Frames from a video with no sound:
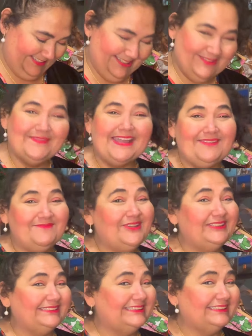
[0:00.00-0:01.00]
my
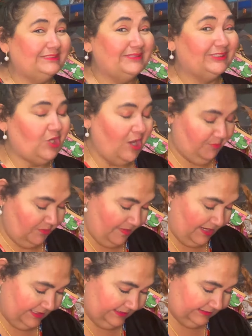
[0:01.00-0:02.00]
immune system is
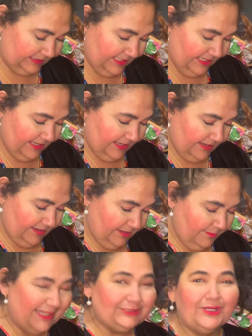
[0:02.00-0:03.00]
compromised,
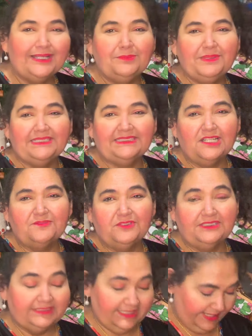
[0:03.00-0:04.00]
I try to be as careful
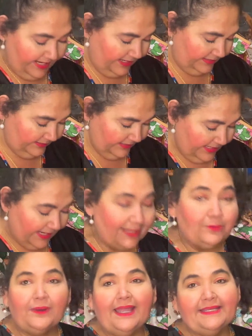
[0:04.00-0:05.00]
as I can.
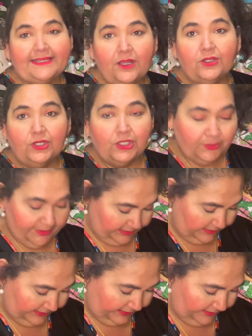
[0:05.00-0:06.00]
And right now,
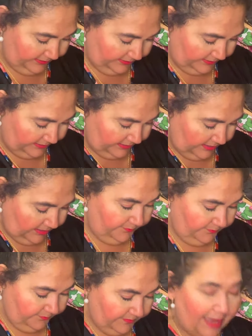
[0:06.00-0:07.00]
currently,
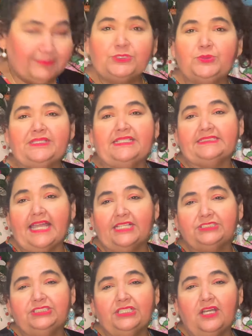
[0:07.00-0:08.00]
I'm doing this,
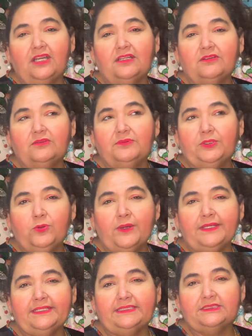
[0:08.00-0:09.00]
actually
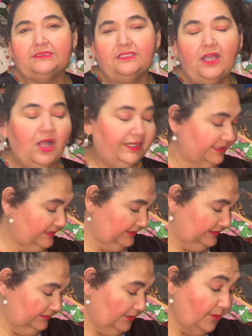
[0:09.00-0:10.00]
recording this August,
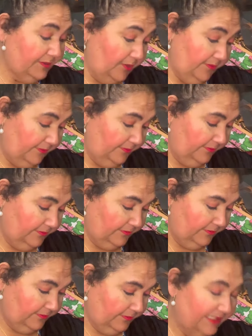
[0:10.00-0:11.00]
oh no,
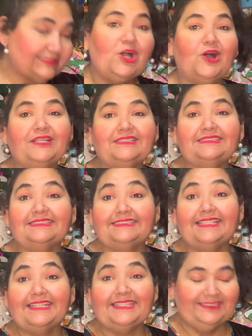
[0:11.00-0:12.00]
it's August the
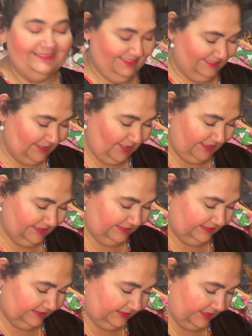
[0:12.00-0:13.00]
2nd. It's August the
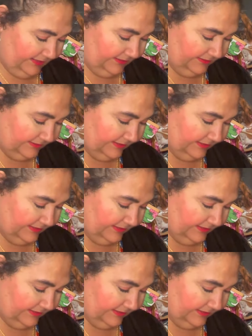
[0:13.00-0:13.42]
2nd.